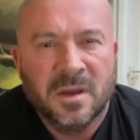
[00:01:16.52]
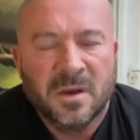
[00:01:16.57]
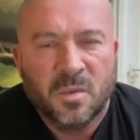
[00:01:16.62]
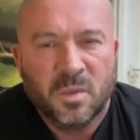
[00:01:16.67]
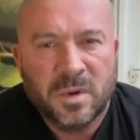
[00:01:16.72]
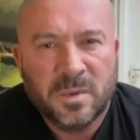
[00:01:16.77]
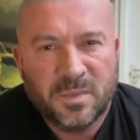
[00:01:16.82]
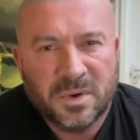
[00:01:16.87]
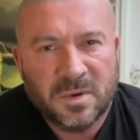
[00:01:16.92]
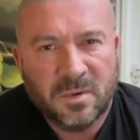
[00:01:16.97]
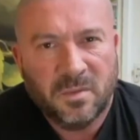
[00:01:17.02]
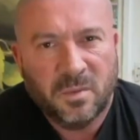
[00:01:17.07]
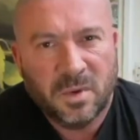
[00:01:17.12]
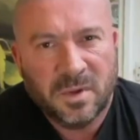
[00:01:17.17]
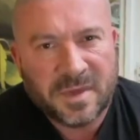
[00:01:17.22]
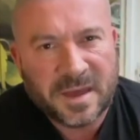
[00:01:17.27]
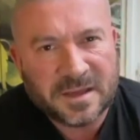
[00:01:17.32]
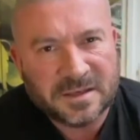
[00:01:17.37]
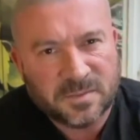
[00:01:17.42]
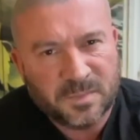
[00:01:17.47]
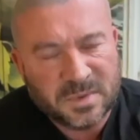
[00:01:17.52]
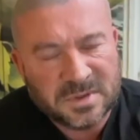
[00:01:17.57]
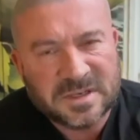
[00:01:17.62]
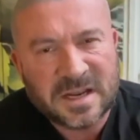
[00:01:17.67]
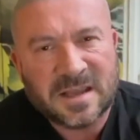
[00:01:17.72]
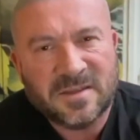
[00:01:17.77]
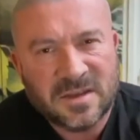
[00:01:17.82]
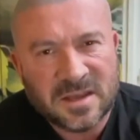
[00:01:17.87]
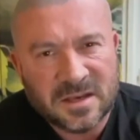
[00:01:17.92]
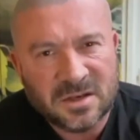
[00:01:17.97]
We're there to
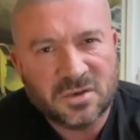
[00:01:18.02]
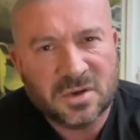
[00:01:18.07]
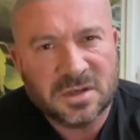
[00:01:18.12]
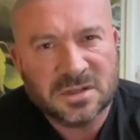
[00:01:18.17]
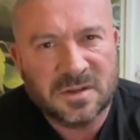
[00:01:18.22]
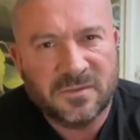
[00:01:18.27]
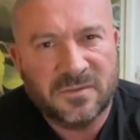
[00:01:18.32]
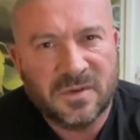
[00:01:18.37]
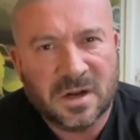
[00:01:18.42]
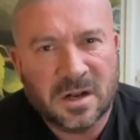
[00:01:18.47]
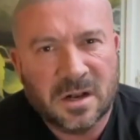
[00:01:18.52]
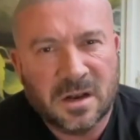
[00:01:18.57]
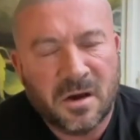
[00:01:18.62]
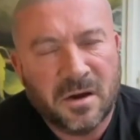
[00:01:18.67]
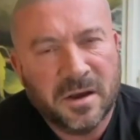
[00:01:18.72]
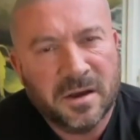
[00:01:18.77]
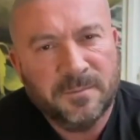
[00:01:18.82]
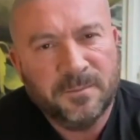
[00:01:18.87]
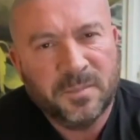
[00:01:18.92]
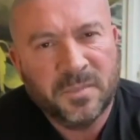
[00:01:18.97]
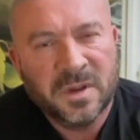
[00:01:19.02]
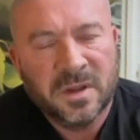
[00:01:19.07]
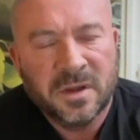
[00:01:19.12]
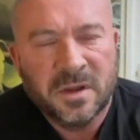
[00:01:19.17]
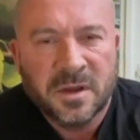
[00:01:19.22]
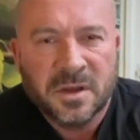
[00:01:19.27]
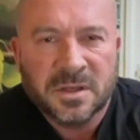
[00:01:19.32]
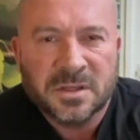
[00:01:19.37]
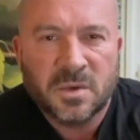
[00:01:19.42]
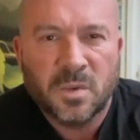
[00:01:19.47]
protect the interest of the client,
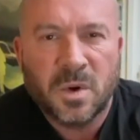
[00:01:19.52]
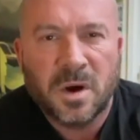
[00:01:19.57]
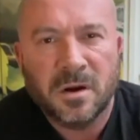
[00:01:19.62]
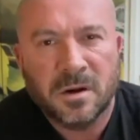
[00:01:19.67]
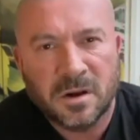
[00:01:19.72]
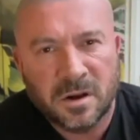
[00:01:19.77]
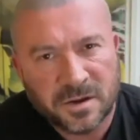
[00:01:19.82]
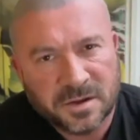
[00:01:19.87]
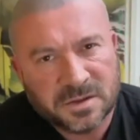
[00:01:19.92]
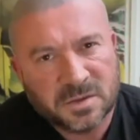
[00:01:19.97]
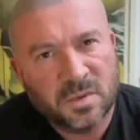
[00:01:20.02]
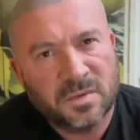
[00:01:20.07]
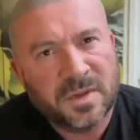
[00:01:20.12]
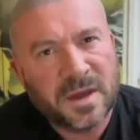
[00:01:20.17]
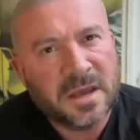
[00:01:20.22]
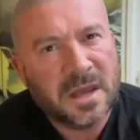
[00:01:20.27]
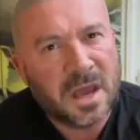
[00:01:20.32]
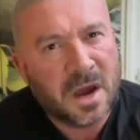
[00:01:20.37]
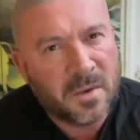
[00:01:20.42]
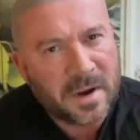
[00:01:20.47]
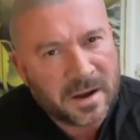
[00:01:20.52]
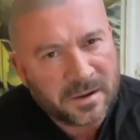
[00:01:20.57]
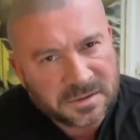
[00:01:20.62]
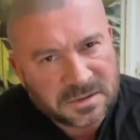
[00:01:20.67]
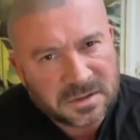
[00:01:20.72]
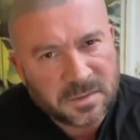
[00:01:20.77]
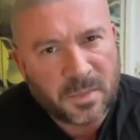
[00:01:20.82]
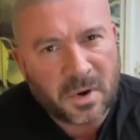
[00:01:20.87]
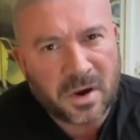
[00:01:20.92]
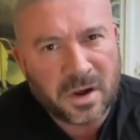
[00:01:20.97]
so our clients will then go out
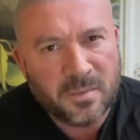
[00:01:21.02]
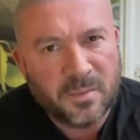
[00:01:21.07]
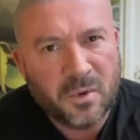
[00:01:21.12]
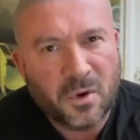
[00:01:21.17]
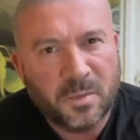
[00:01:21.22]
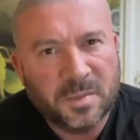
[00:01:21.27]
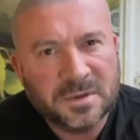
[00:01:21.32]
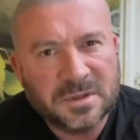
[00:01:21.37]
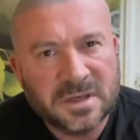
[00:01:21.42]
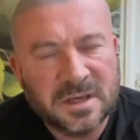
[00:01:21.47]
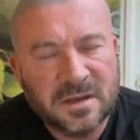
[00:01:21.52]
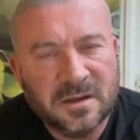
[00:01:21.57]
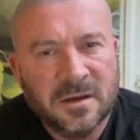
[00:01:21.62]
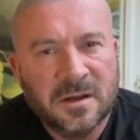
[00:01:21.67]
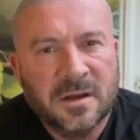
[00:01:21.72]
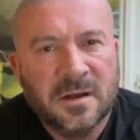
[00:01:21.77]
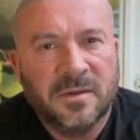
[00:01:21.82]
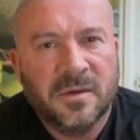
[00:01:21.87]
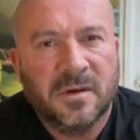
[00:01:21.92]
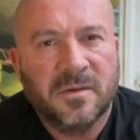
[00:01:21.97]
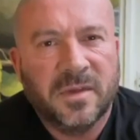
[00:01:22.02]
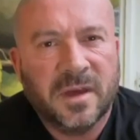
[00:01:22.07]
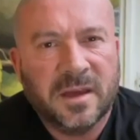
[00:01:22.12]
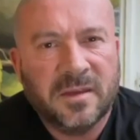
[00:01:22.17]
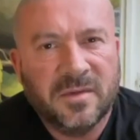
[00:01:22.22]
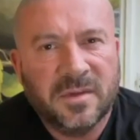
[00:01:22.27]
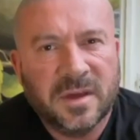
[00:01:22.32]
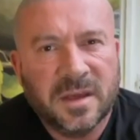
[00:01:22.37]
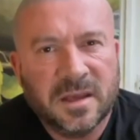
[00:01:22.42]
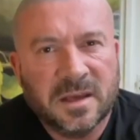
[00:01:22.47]
to buy a property that they
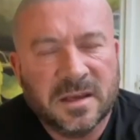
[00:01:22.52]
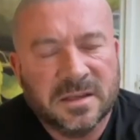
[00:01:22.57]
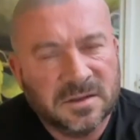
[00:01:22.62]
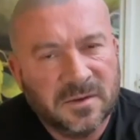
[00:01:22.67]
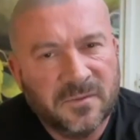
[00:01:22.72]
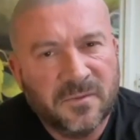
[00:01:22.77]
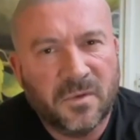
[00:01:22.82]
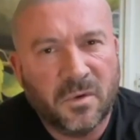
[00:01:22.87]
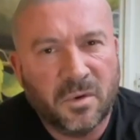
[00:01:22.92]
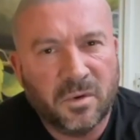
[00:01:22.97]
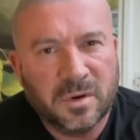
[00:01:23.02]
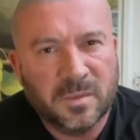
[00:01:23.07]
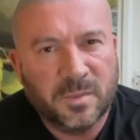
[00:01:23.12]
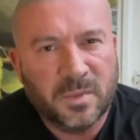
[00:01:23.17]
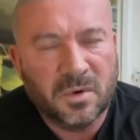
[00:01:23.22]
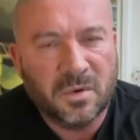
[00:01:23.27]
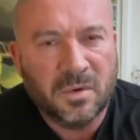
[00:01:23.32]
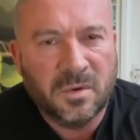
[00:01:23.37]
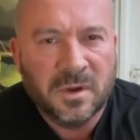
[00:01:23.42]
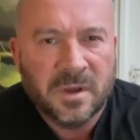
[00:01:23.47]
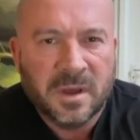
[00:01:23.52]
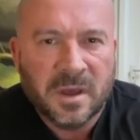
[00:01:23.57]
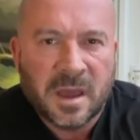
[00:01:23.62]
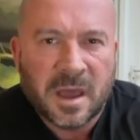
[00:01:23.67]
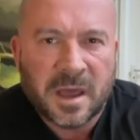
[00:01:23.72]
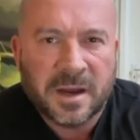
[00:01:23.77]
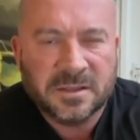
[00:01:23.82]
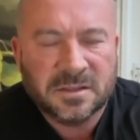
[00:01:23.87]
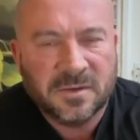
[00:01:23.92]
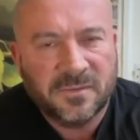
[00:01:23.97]
think is affordable,
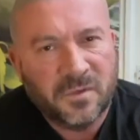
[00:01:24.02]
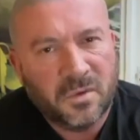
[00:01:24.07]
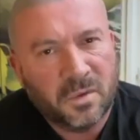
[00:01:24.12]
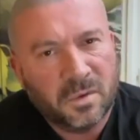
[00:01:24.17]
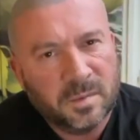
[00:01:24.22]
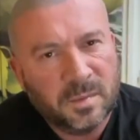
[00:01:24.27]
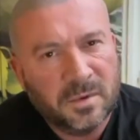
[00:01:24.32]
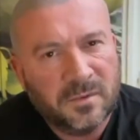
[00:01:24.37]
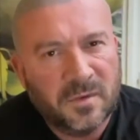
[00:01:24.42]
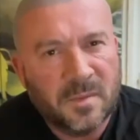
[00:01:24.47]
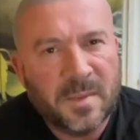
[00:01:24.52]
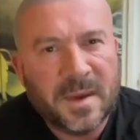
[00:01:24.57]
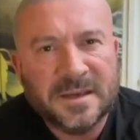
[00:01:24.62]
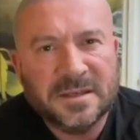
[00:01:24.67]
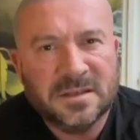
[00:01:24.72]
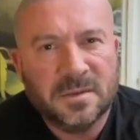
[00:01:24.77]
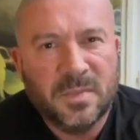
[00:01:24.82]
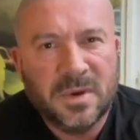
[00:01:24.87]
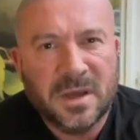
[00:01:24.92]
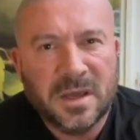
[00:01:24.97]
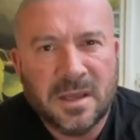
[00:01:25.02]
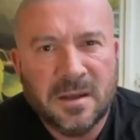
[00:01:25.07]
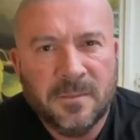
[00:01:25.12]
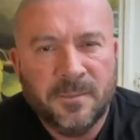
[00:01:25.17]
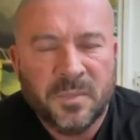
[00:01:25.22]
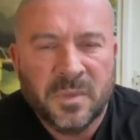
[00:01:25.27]
and it's affordable from A to B.